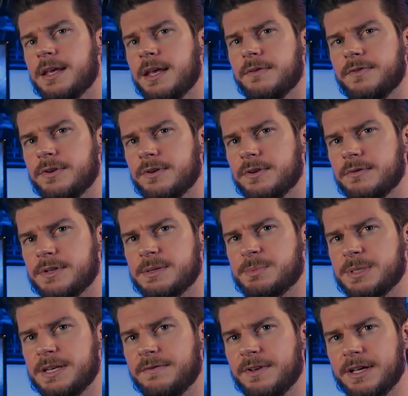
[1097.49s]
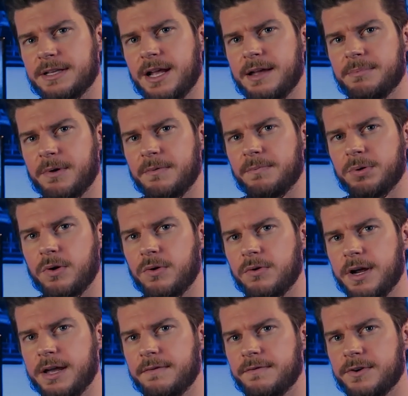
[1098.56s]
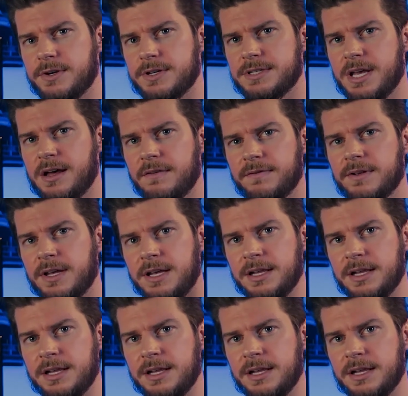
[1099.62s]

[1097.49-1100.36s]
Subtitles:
If you're doing a specific type of program for yourself,